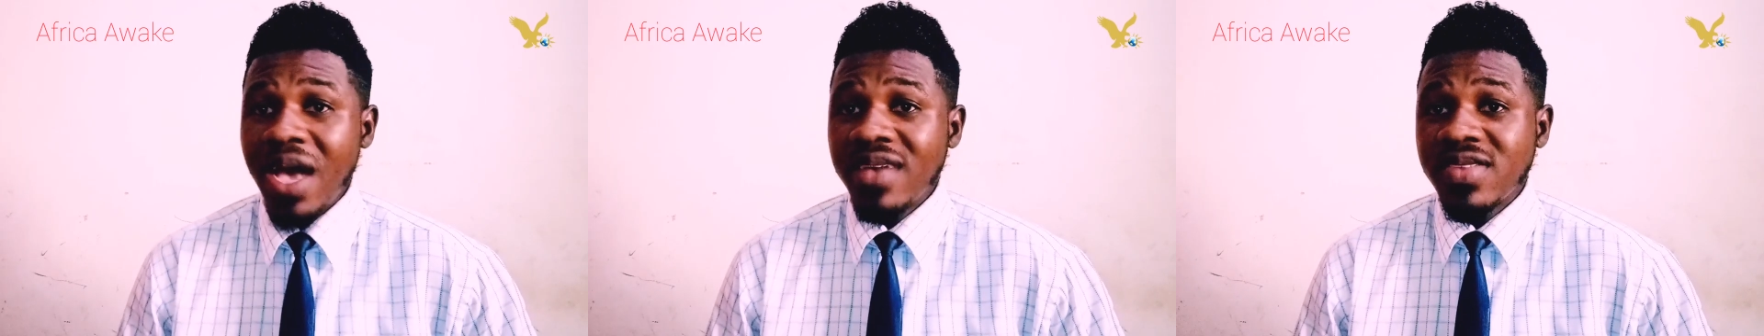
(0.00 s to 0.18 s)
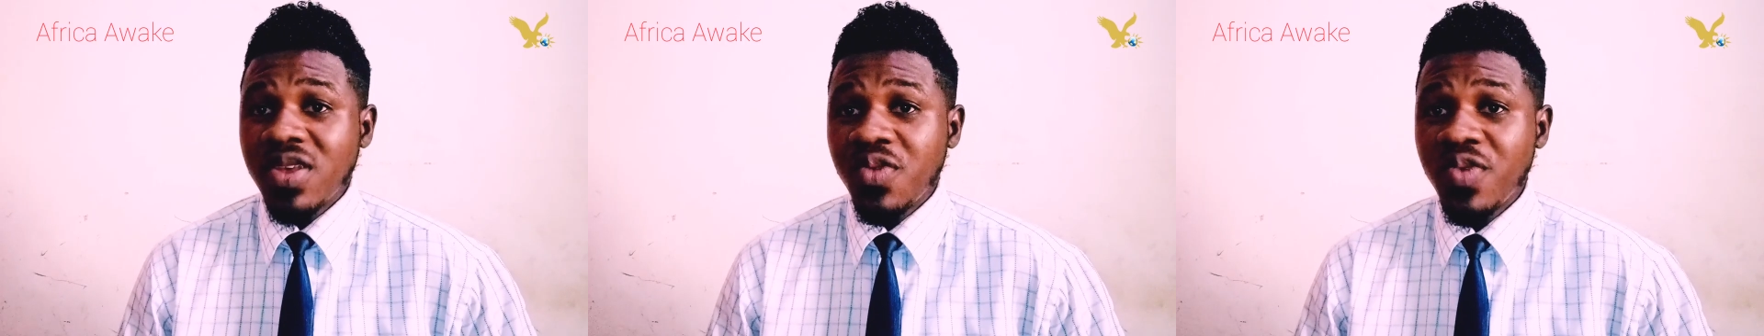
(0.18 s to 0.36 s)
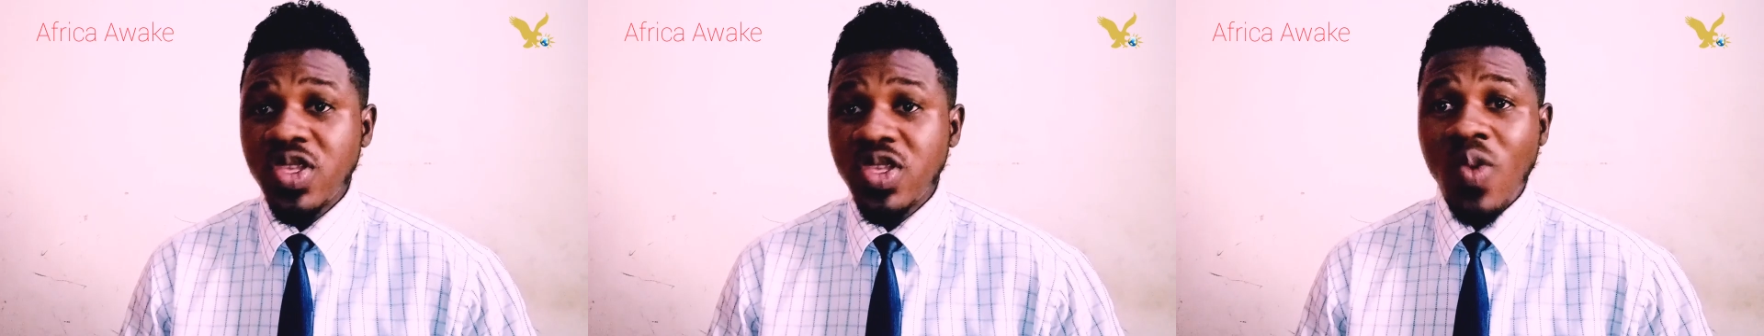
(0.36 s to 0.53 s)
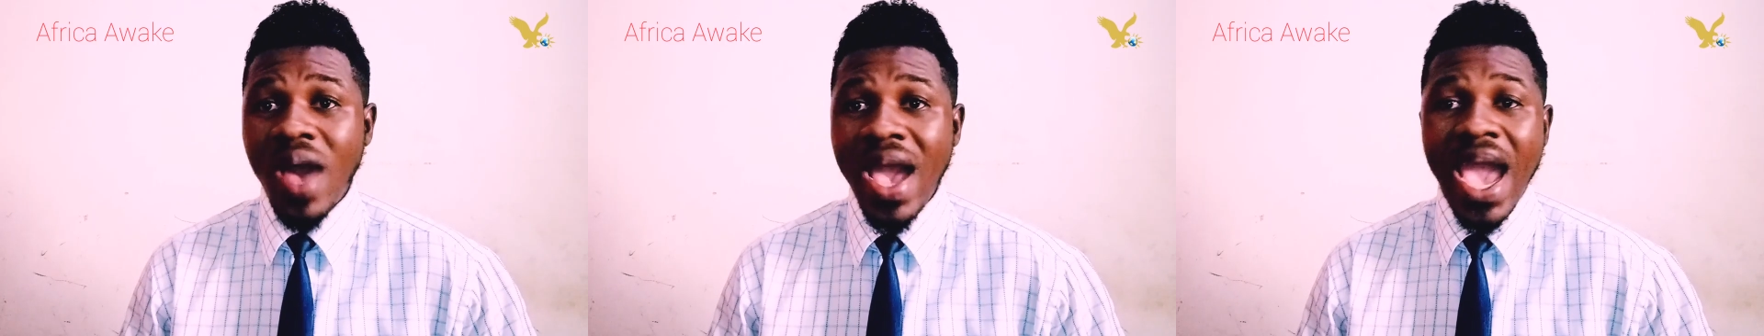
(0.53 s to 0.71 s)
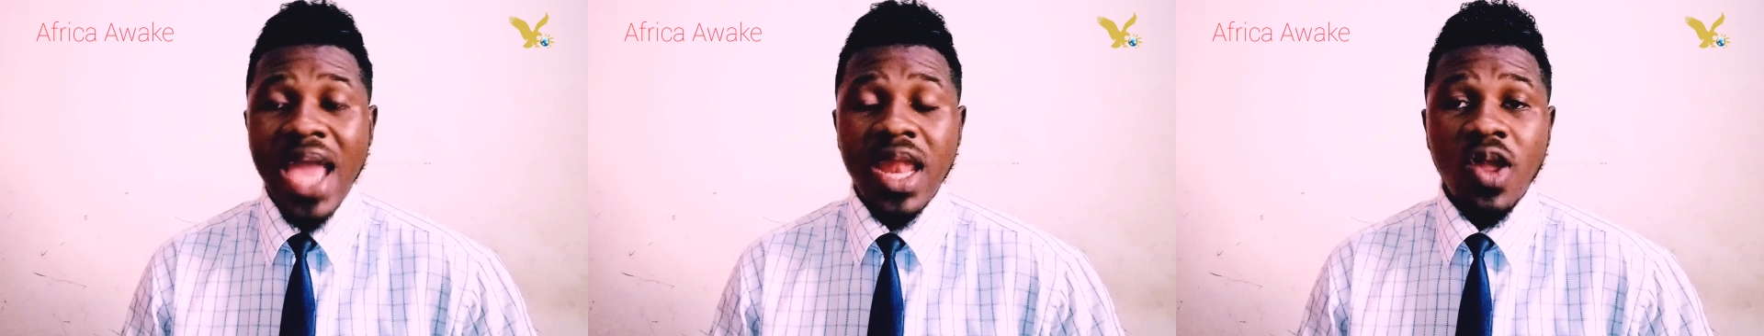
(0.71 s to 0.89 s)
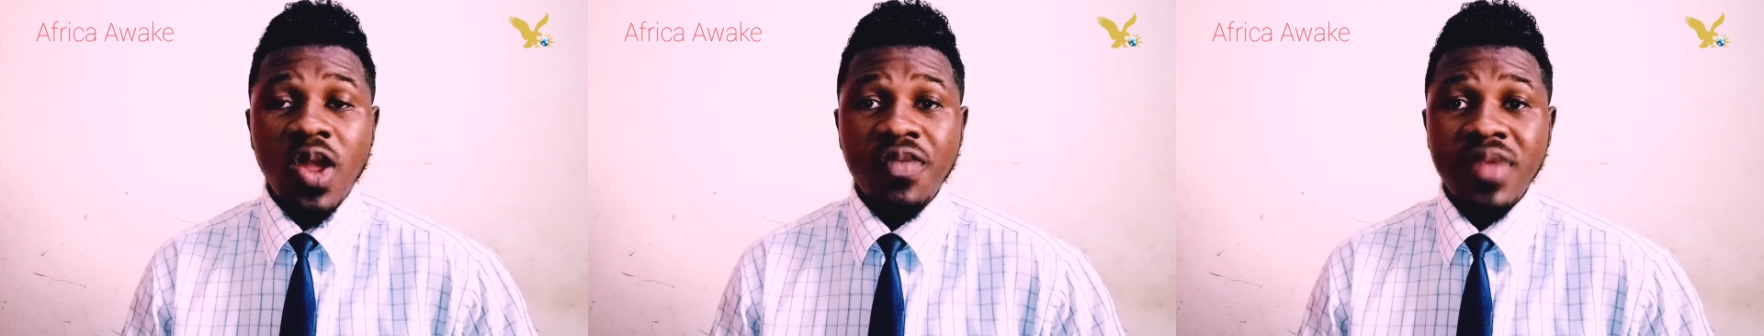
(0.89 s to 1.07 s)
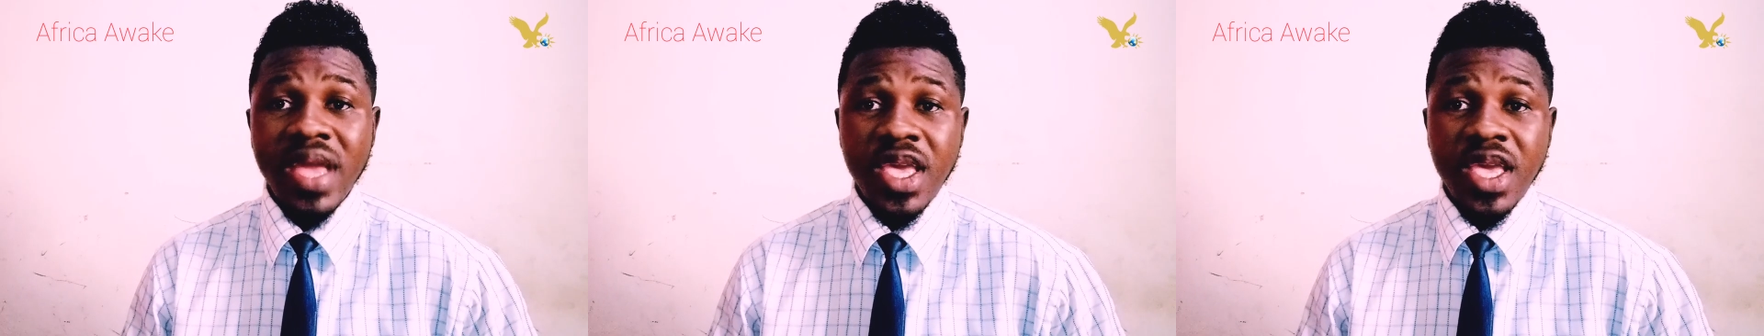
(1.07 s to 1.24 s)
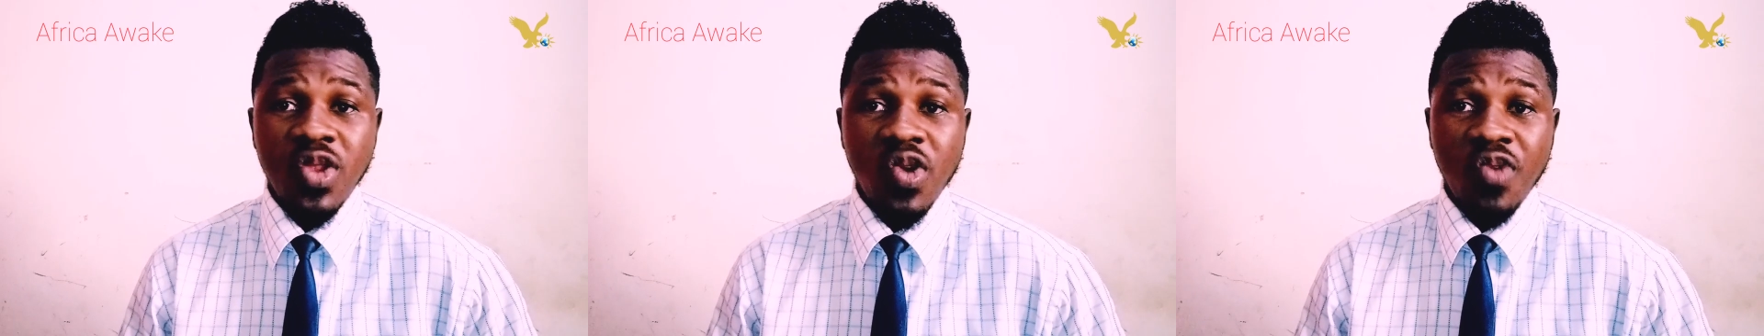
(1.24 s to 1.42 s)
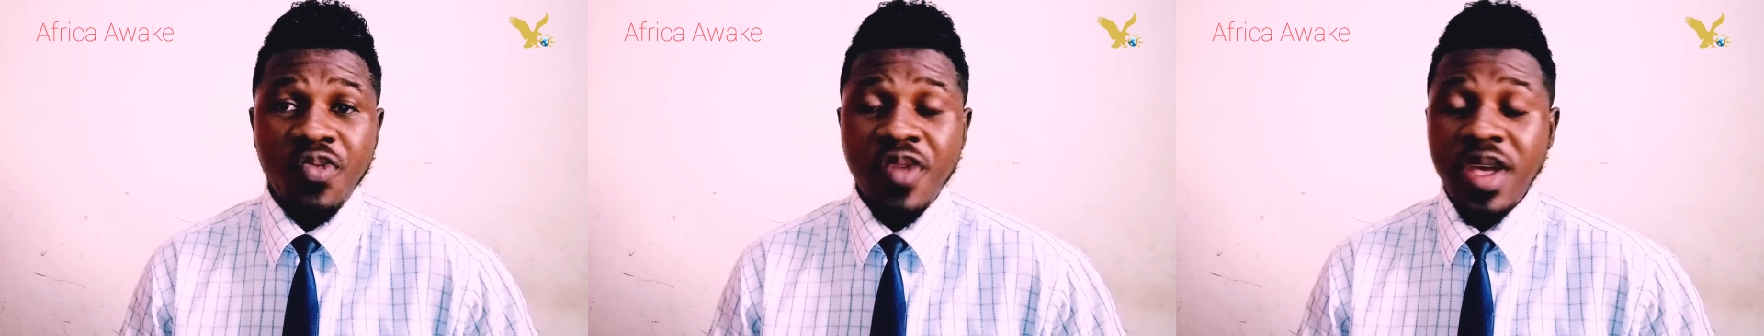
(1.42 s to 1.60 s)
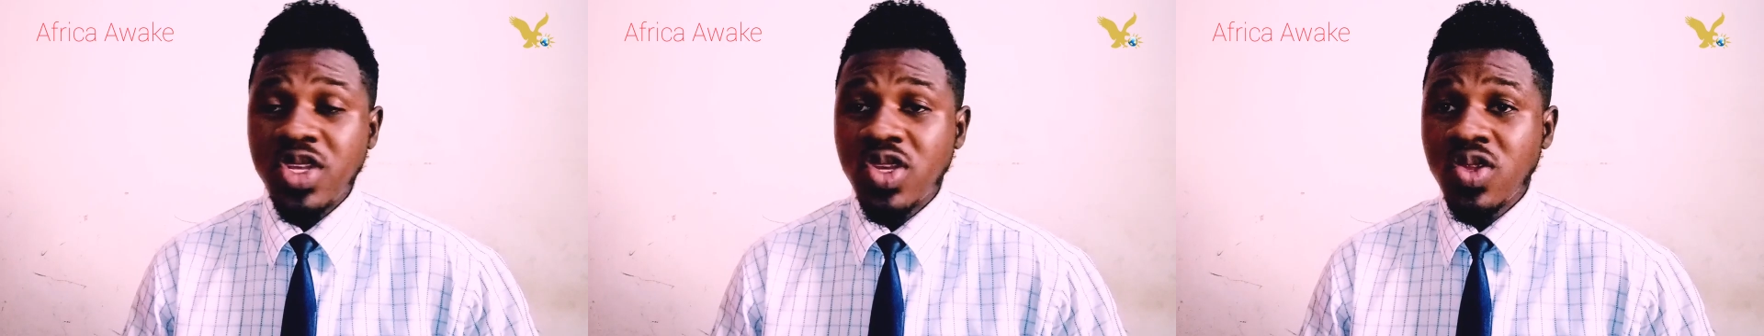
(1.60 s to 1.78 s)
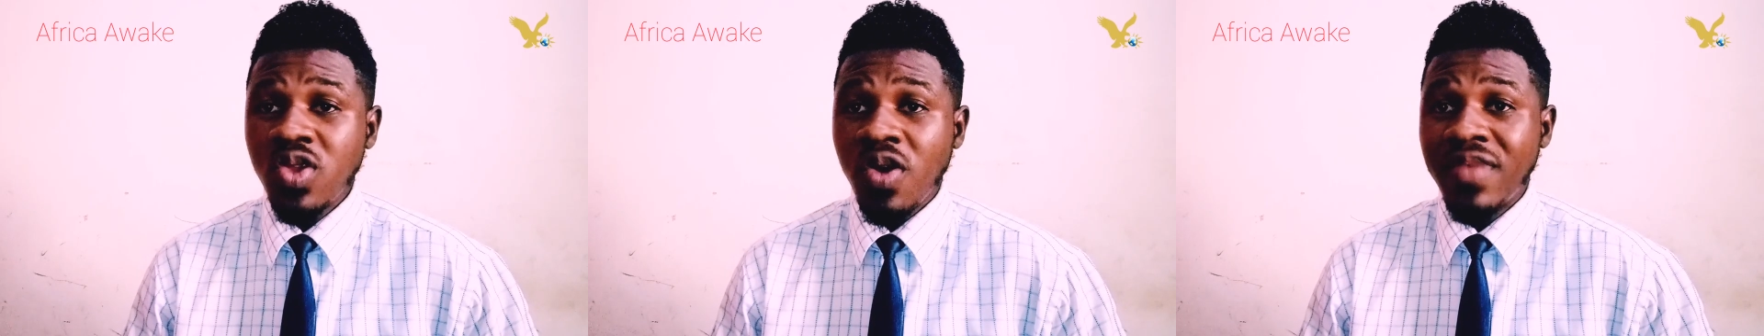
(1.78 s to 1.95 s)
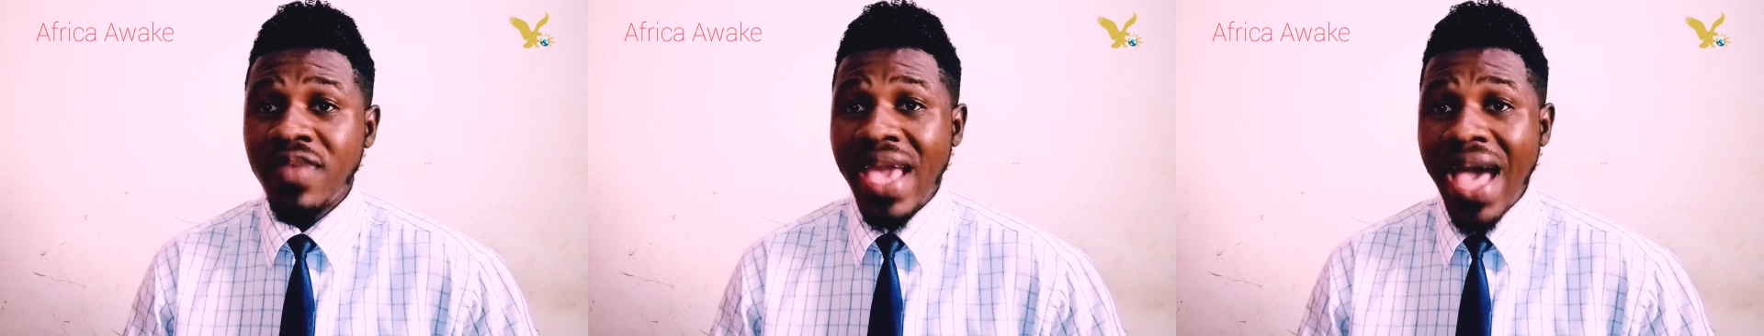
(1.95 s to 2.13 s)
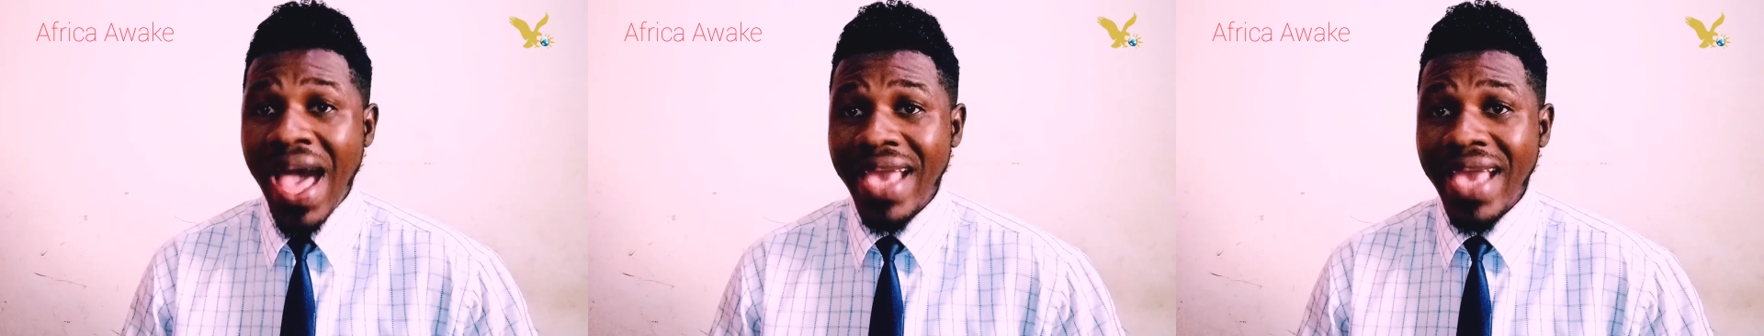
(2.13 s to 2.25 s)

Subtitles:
That's the reason why I love the innovation of the